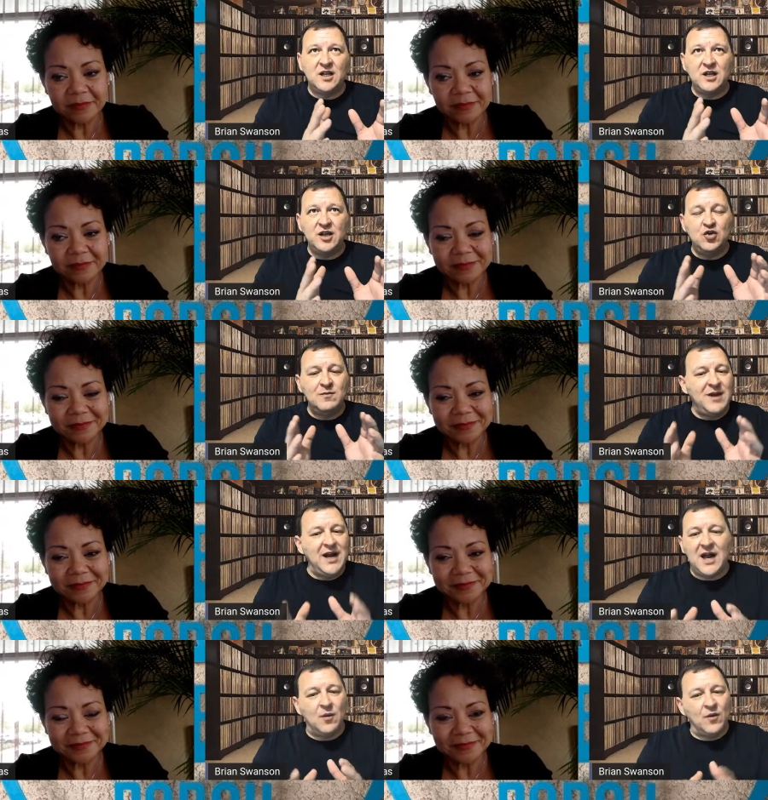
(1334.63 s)
Speaker 1: you may
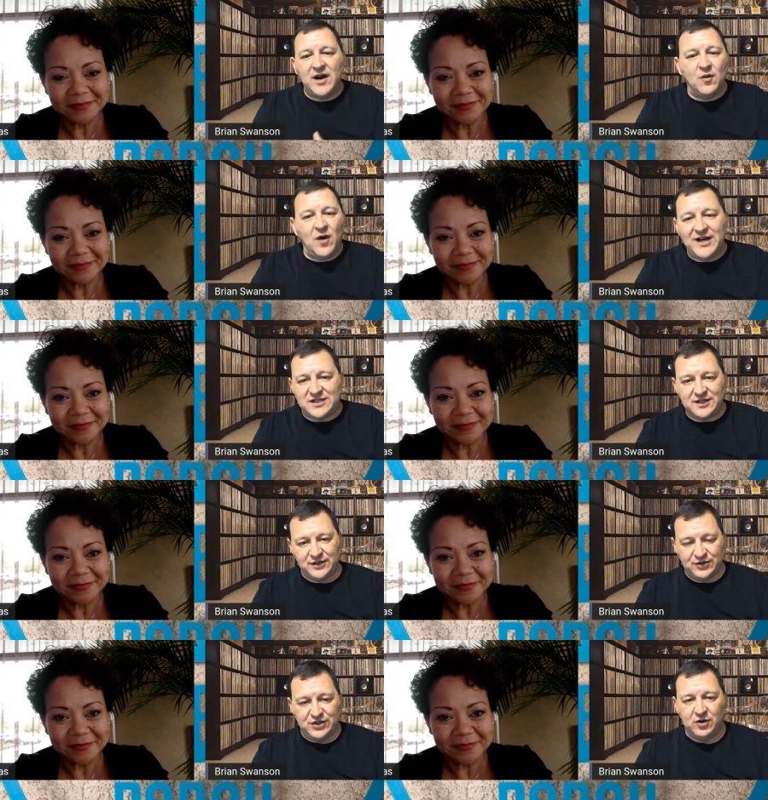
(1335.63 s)
not want to watch the
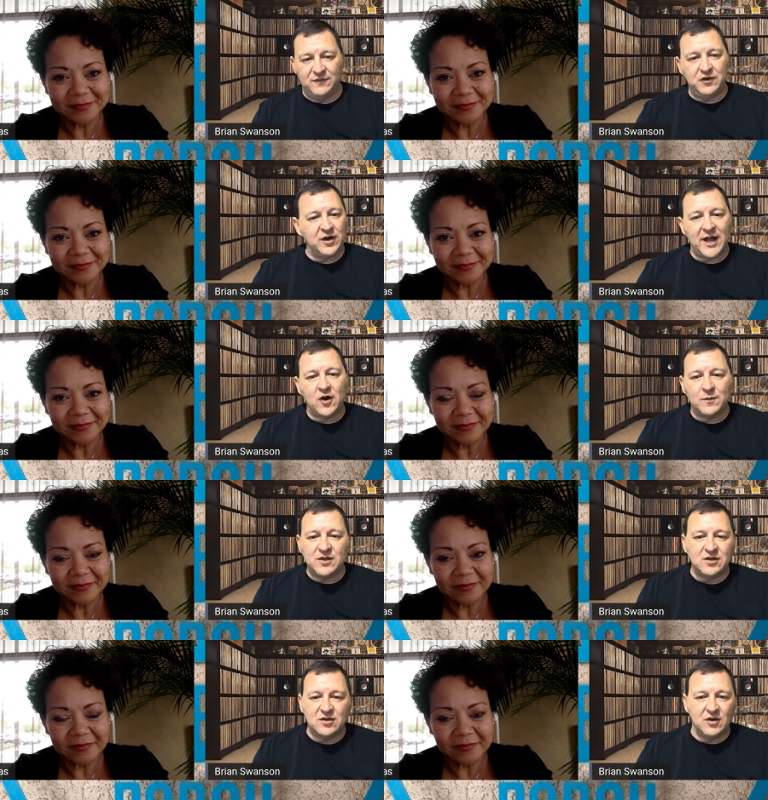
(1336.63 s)
new show if you're not
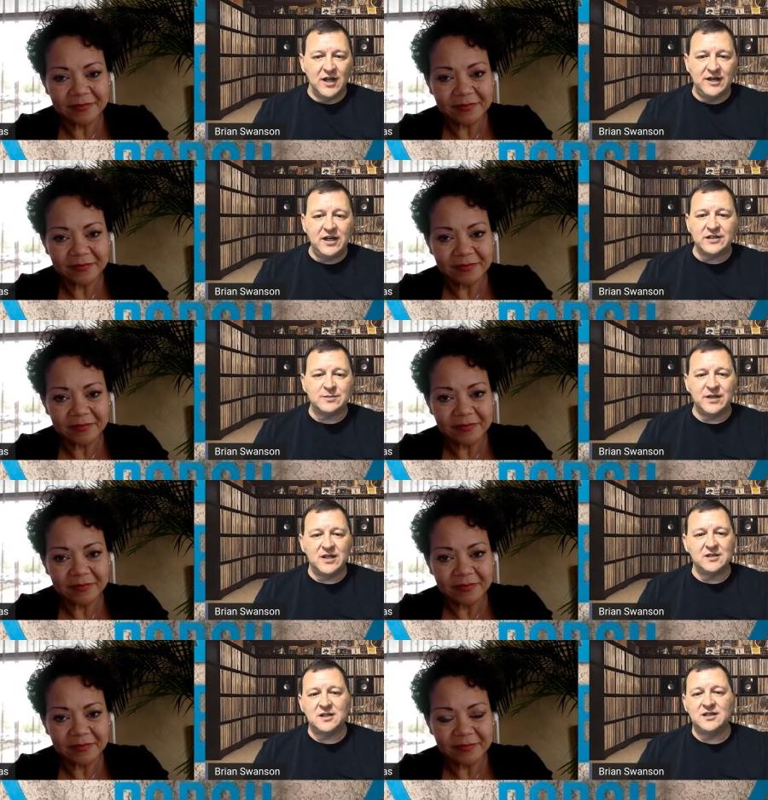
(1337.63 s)
open to new ideas
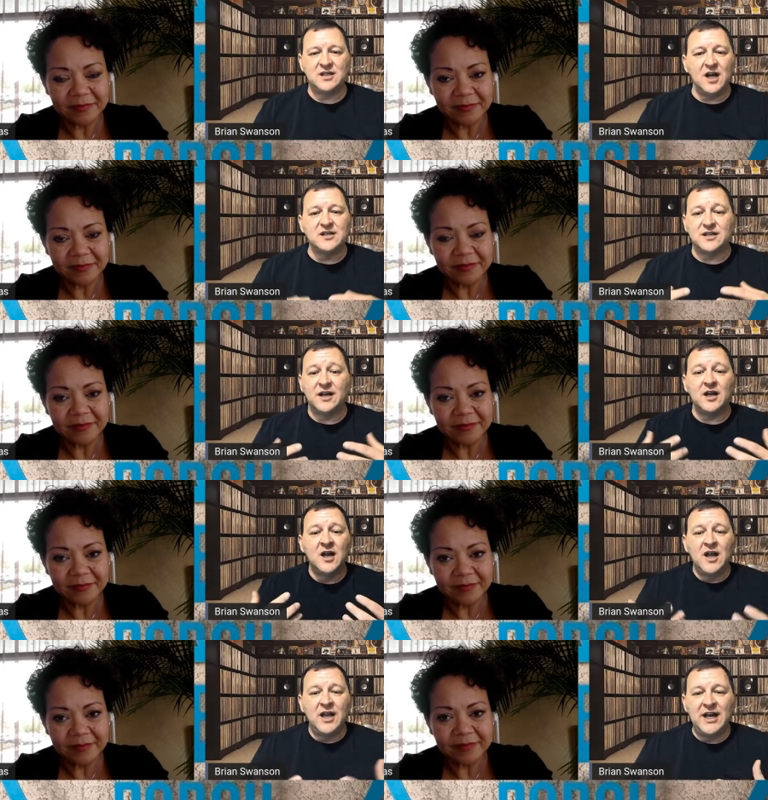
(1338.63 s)
because it does. It
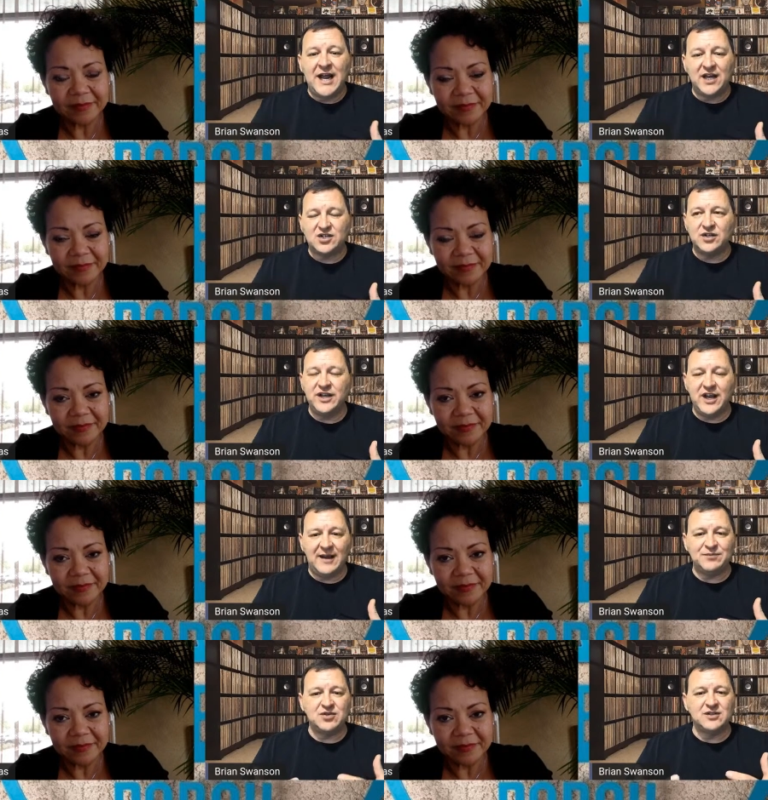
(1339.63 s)
it actually
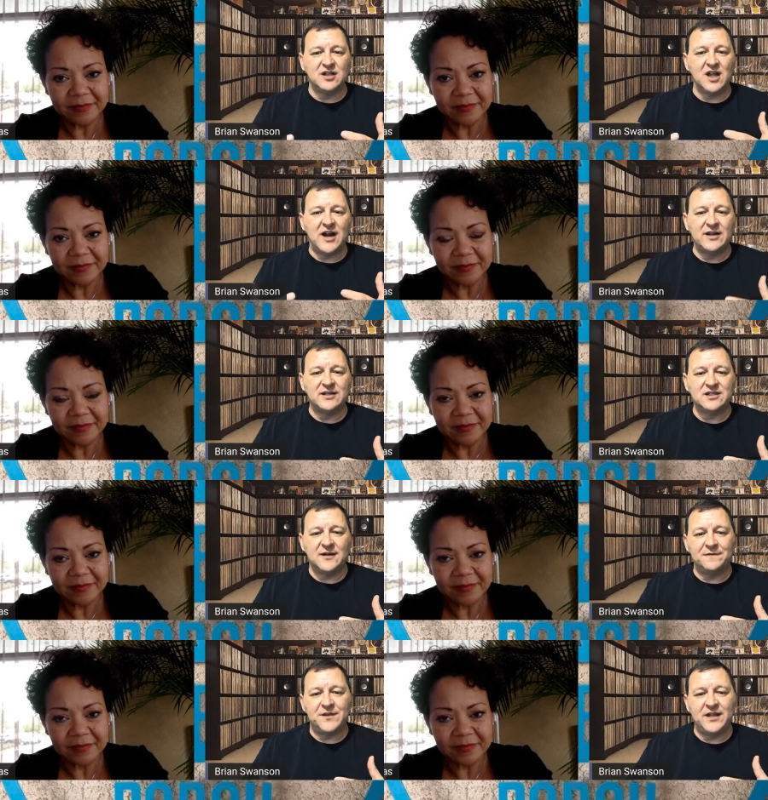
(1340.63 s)
captures a lot of the
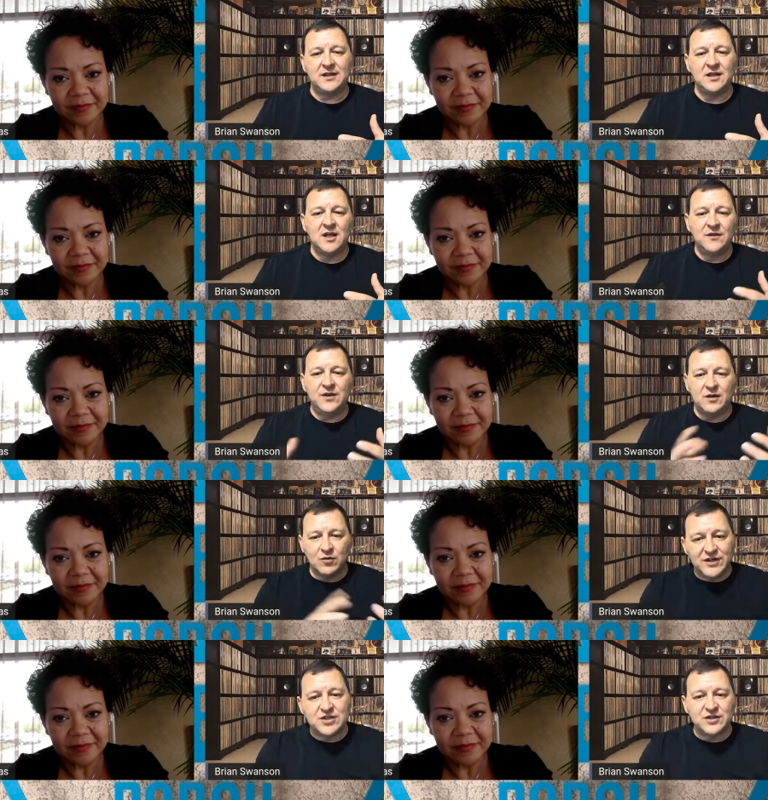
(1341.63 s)
stuff that the
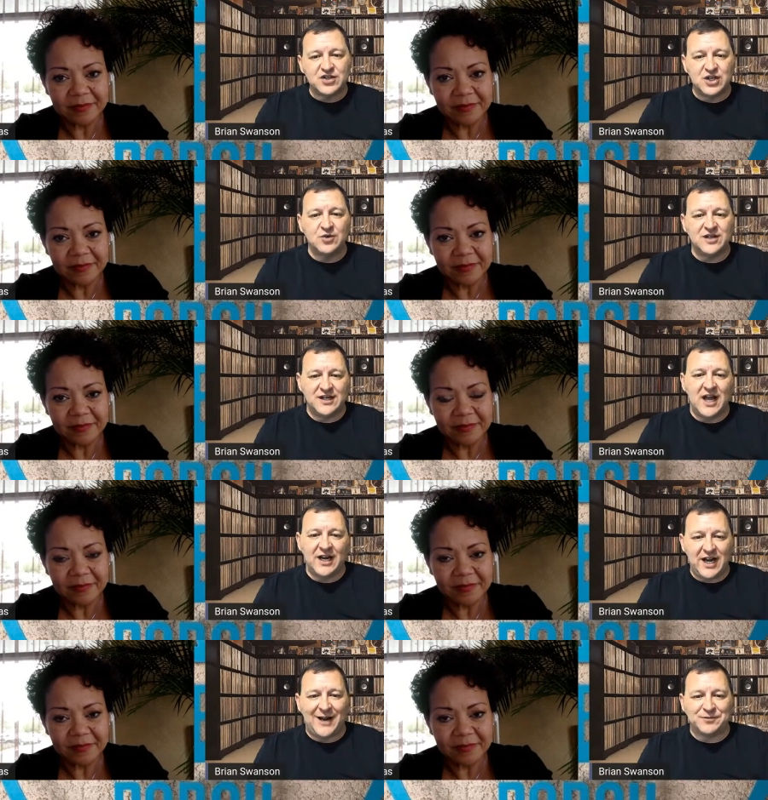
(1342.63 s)
original show did
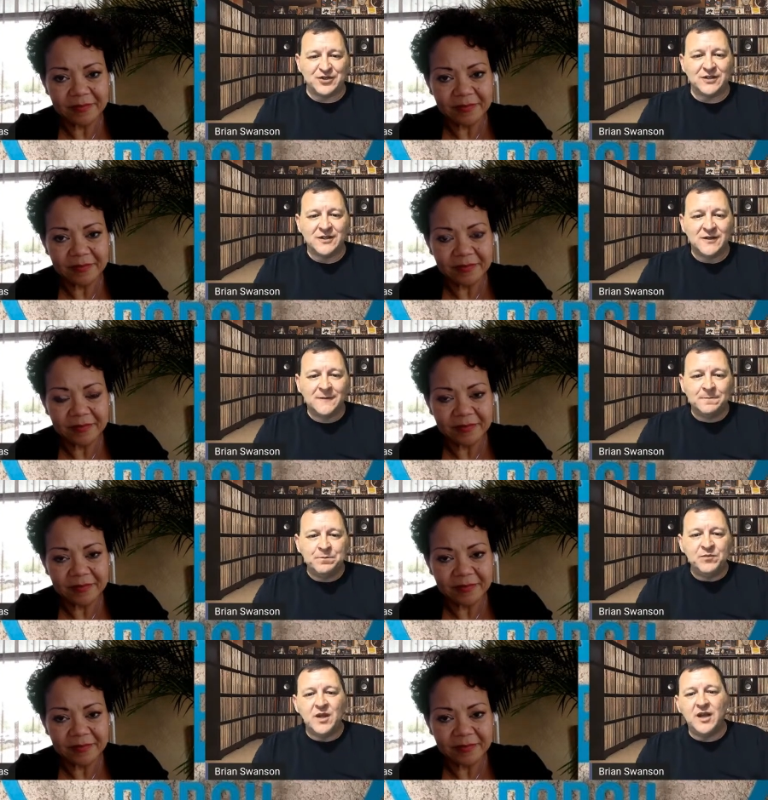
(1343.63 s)
not capture
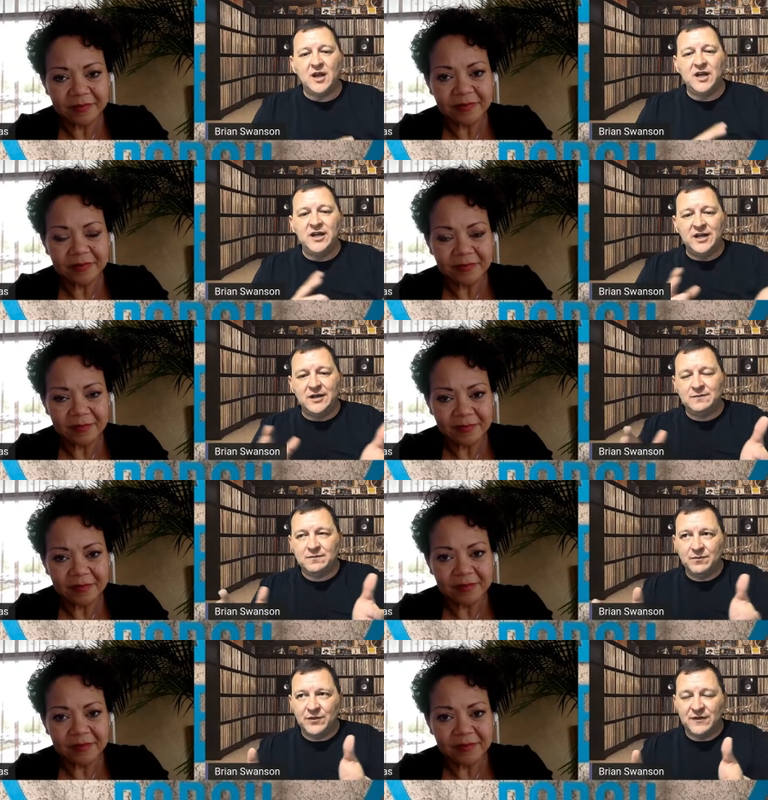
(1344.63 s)
in
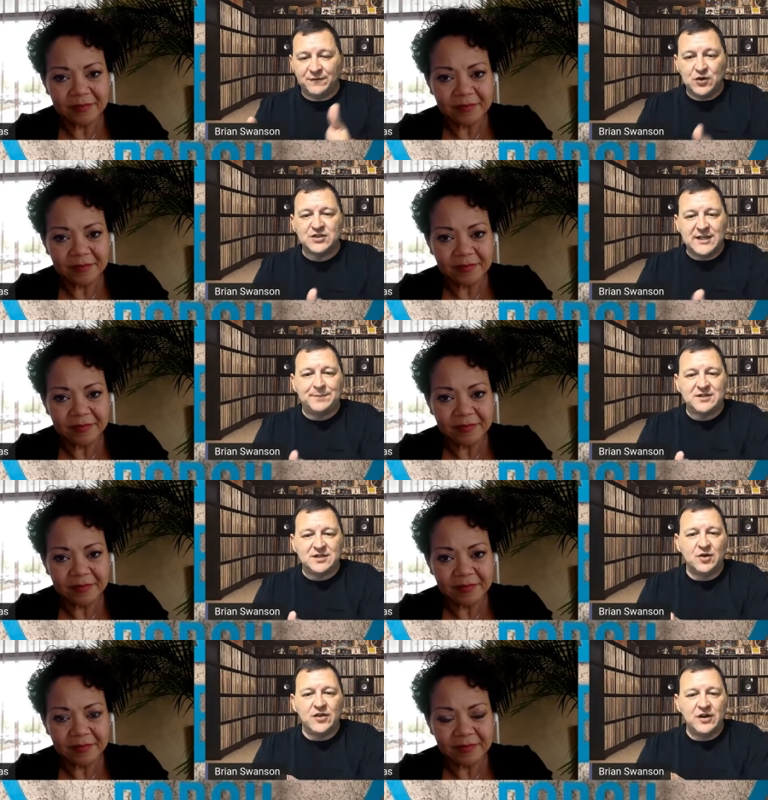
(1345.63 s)
the first
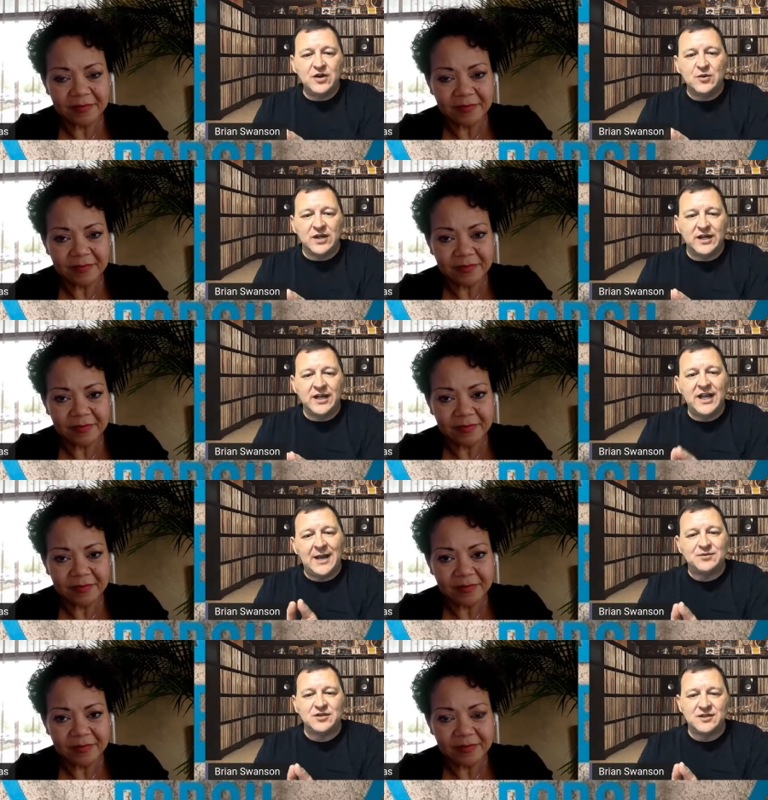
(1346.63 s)
episode of the new one. It
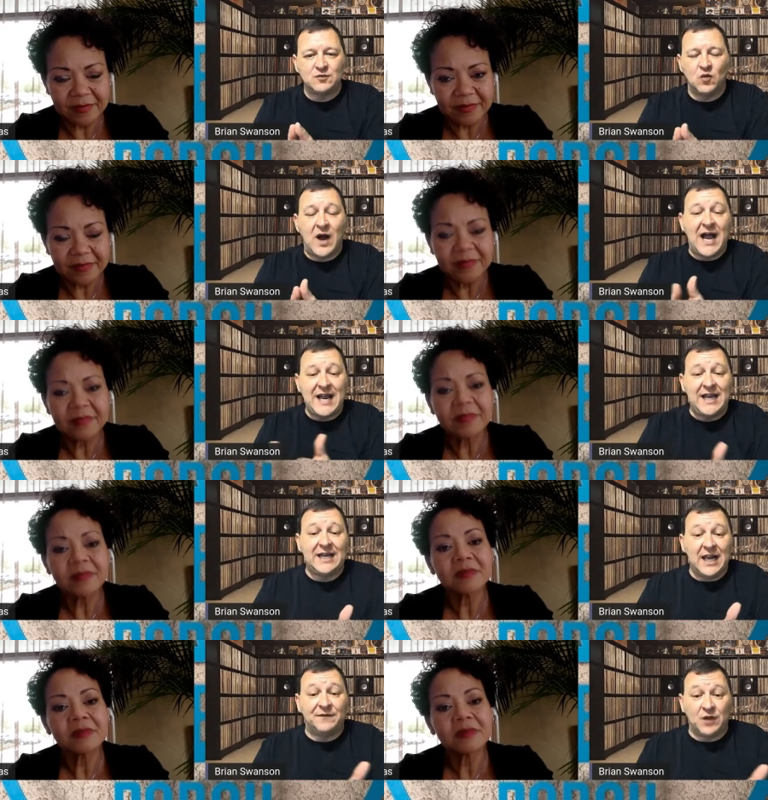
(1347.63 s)
captures why he
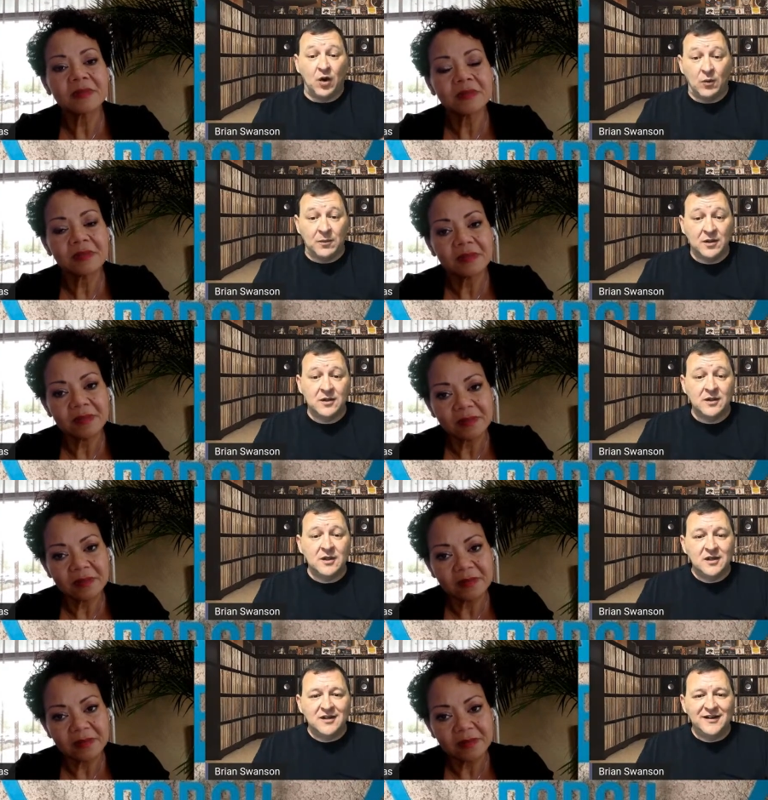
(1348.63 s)
left home.
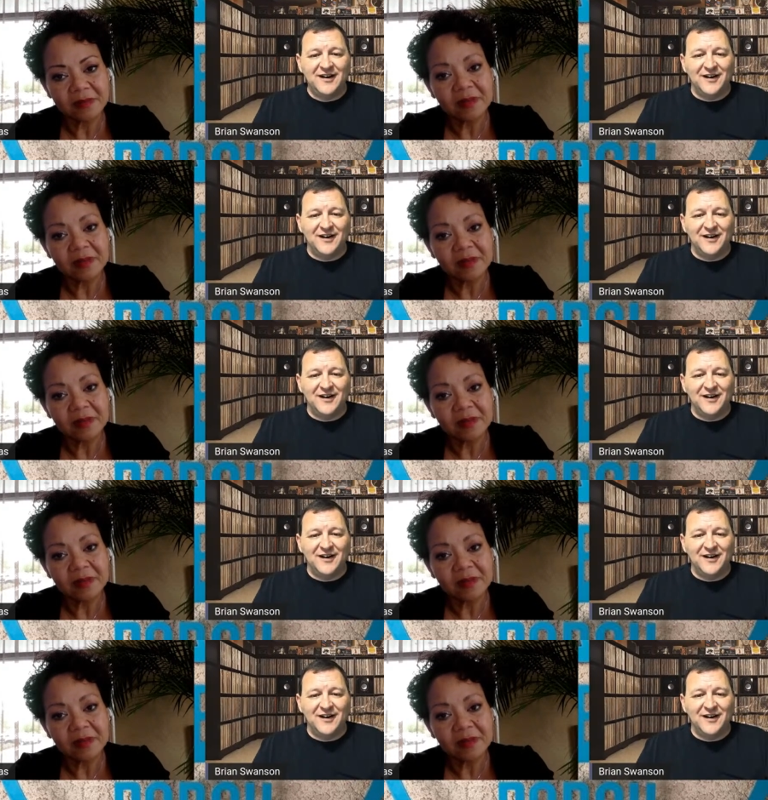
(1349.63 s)
You